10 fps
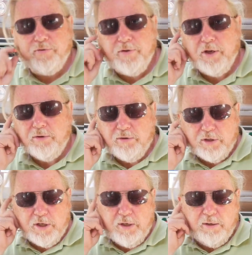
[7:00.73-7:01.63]

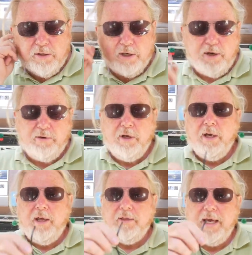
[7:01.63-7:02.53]
fuse. So
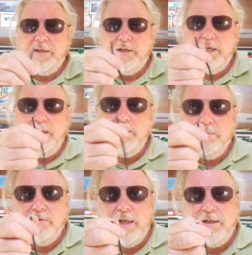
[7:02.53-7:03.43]
that's the
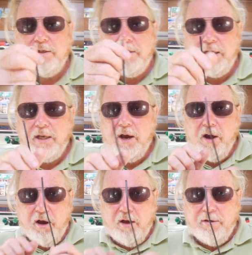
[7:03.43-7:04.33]

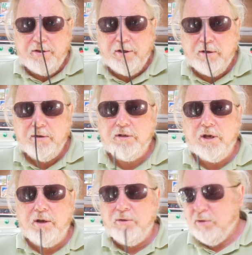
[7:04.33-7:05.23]
earth.
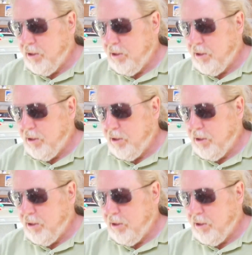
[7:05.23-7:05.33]
So